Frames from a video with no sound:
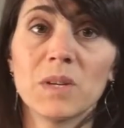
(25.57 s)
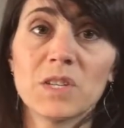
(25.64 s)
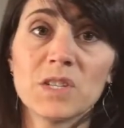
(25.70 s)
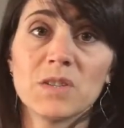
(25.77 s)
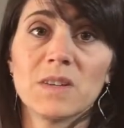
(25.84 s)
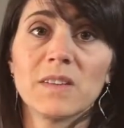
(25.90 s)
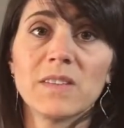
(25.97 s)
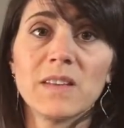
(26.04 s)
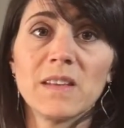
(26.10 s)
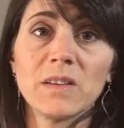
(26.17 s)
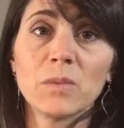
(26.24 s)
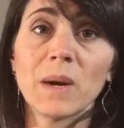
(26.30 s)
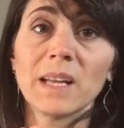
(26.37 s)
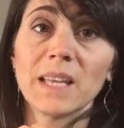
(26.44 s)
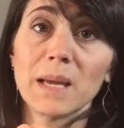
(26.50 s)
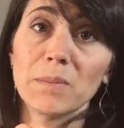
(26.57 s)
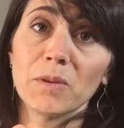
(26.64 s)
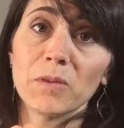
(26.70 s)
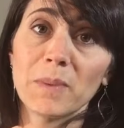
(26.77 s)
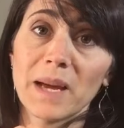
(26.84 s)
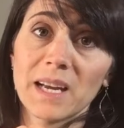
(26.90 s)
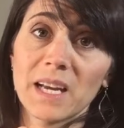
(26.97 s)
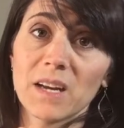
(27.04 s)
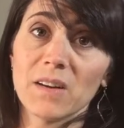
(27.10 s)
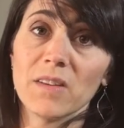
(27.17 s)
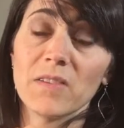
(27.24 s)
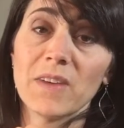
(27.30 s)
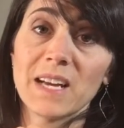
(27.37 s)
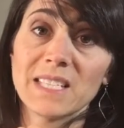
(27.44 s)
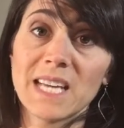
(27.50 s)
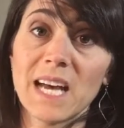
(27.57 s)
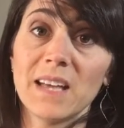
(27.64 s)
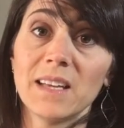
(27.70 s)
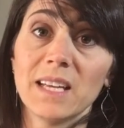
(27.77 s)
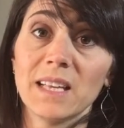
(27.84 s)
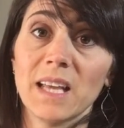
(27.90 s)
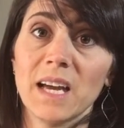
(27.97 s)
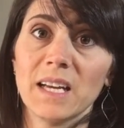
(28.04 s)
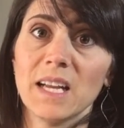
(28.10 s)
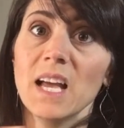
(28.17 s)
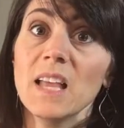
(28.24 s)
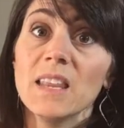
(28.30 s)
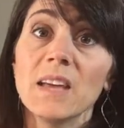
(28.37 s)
which you can see these white labels back here, the Vitality line,